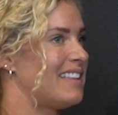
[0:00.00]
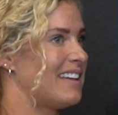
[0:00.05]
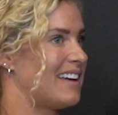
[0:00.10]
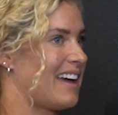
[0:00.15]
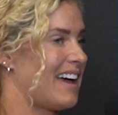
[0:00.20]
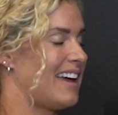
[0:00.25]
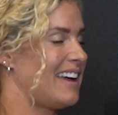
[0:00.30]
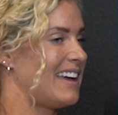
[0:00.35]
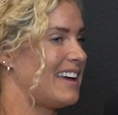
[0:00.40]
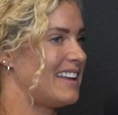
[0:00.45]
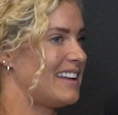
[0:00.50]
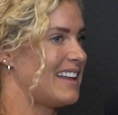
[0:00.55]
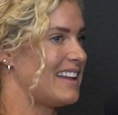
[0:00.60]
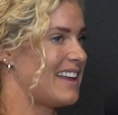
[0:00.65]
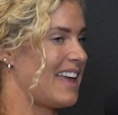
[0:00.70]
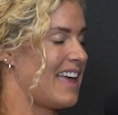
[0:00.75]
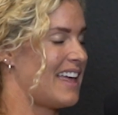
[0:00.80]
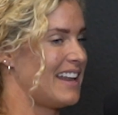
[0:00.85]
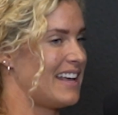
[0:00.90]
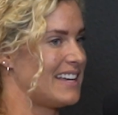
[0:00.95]
guy at
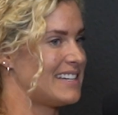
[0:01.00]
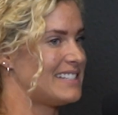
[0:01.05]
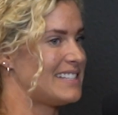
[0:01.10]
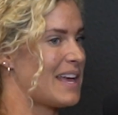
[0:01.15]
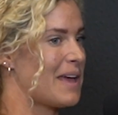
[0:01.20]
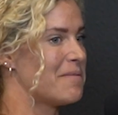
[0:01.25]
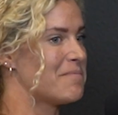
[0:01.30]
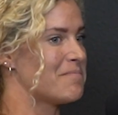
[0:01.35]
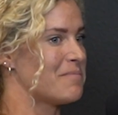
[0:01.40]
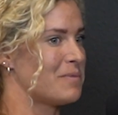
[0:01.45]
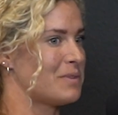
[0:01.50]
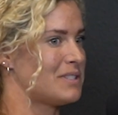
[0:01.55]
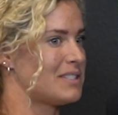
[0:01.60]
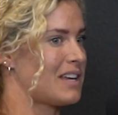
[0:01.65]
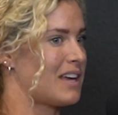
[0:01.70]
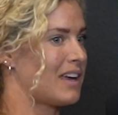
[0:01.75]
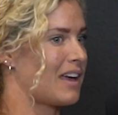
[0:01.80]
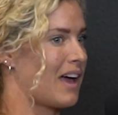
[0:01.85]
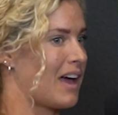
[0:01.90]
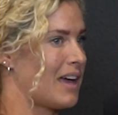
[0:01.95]
NASM was
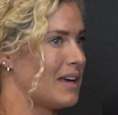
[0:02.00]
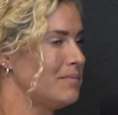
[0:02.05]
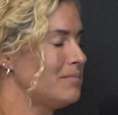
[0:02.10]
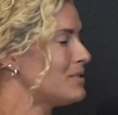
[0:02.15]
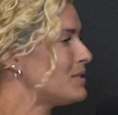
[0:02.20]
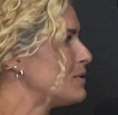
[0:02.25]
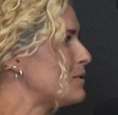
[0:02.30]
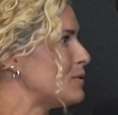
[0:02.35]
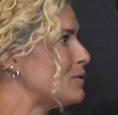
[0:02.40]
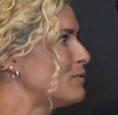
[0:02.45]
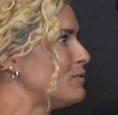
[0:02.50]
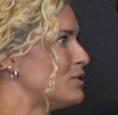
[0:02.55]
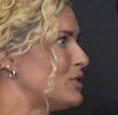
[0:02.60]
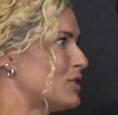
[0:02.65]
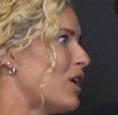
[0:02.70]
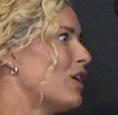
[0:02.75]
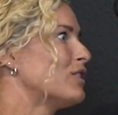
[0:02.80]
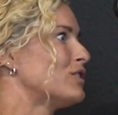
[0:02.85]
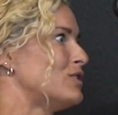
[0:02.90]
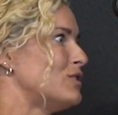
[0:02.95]
like, I'm so
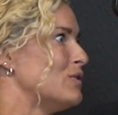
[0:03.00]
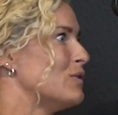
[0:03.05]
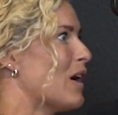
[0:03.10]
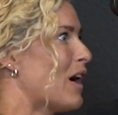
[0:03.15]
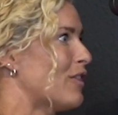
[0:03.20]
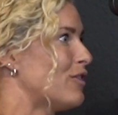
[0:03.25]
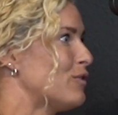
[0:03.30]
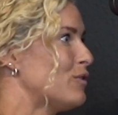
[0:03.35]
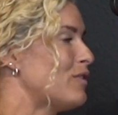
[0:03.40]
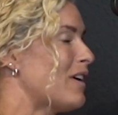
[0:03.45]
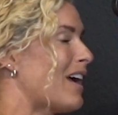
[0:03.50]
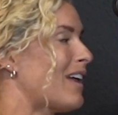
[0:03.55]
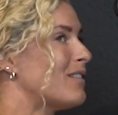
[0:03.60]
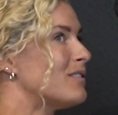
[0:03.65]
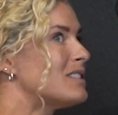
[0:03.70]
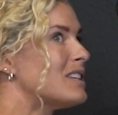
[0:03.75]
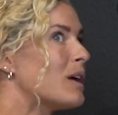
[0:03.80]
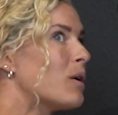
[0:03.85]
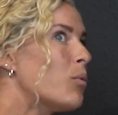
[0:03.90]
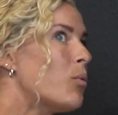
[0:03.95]
shocked you got through that. I
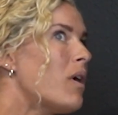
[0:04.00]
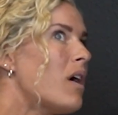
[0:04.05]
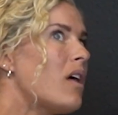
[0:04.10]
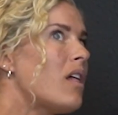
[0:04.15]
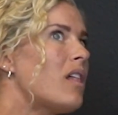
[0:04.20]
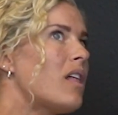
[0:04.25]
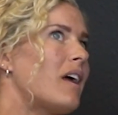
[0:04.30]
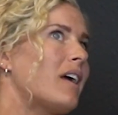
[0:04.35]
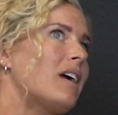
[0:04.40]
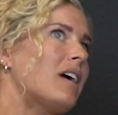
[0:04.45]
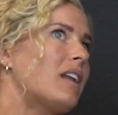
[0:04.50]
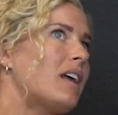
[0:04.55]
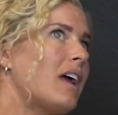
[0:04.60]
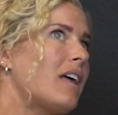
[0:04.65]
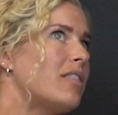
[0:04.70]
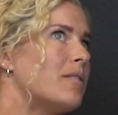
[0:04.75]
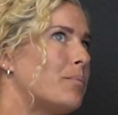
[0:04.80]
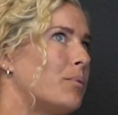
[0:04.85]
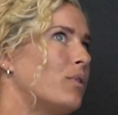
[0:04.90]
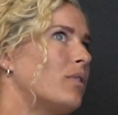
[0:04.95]
was like, well, I kind of had
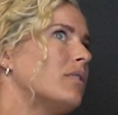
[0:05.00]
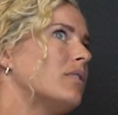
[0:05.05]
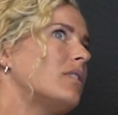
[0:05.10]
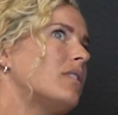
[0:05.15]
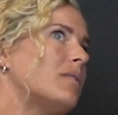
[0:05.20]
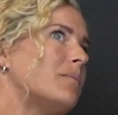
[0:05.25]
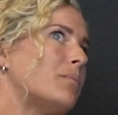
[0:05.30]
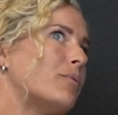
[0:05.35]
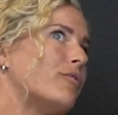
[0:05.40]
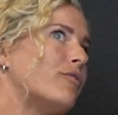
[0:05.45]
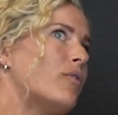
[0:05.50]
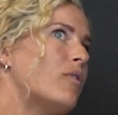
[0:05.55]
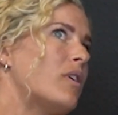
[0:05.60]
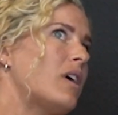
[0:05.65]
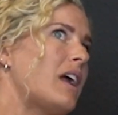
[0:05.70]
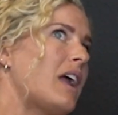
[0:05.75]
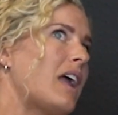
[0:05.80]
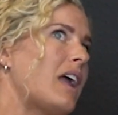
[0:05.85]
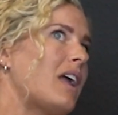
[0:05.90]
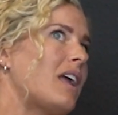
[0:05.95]
the book a little
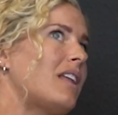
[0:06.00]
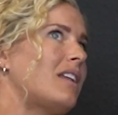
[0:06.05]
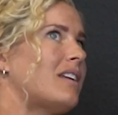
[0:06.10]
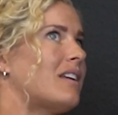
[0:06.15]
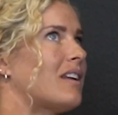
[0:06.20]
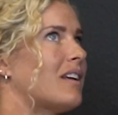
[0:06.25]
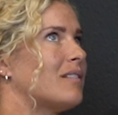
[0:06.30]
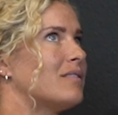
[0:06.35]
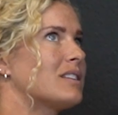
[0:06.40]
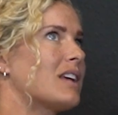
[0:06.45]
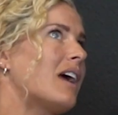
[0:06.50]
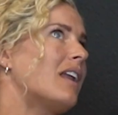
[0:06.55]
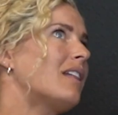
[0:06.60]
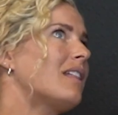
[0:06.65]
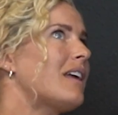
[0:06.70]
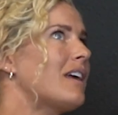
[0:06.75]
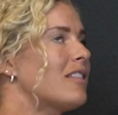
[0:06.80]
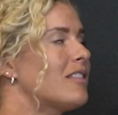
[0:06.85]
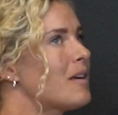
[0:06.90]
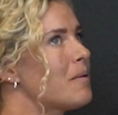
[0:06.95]
beforehand and I was kind of
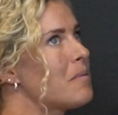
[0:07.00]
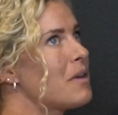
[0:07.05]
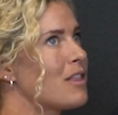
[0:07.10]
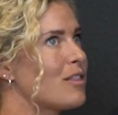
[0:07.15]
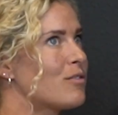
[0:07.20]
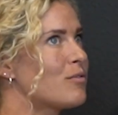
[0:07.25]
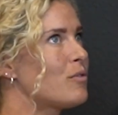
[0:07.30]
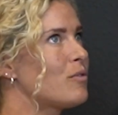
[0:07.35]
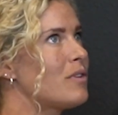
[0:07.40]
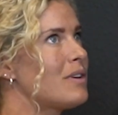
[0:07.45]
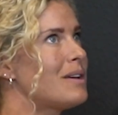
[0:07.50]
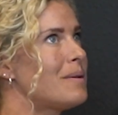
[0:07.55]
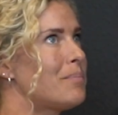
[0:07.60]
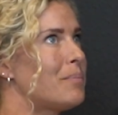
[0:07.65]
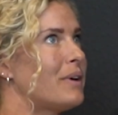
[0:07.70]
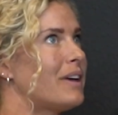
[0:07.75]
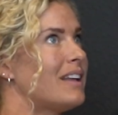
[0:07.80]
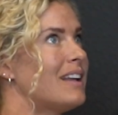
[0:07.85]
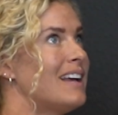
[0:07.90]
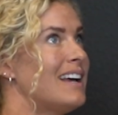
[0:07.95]
like thumbing through it.
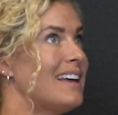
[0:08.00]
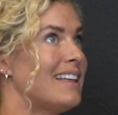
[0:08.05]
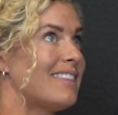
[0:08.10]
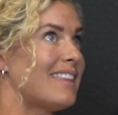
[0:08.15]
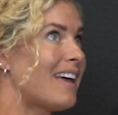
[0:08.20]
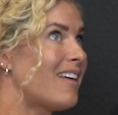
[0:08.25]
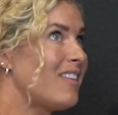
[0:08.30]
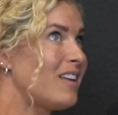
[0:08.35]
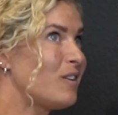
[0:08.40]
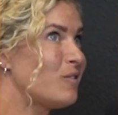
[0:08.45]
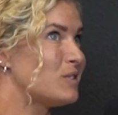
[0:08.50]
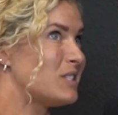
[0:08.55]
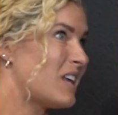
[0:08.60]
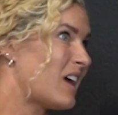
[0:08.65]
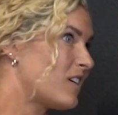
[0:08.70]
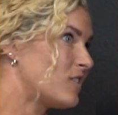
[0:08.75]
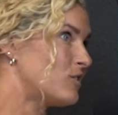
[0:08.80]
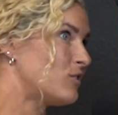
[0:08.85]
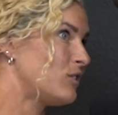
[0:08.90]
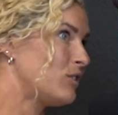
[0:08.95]
But now that it was
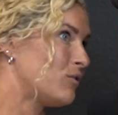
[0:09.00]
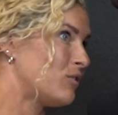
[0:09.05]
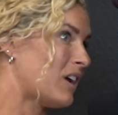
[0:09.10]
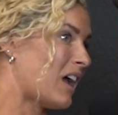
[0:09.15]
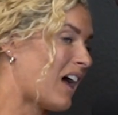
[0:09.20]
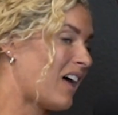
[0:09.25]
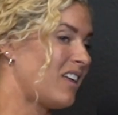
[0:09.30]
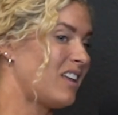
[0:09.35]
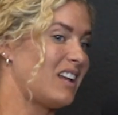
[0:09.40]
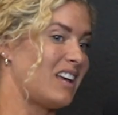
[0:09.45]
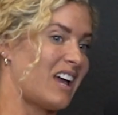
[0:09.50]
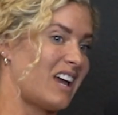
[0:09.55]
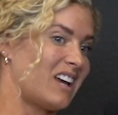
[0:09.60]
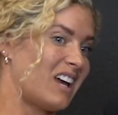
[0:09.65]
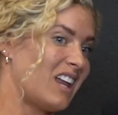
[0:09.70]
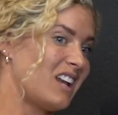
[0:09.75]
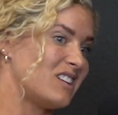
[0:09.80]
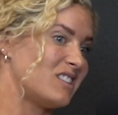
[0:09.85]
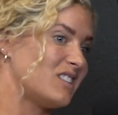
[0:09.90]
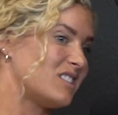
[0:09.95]
actually reality, I
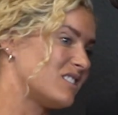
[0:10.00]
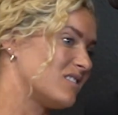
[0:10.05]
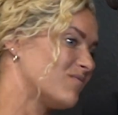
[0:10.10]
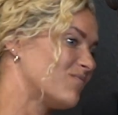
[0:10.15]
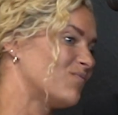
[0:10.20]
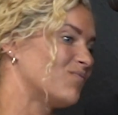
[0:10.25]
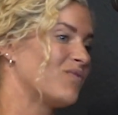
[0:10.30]
kind of just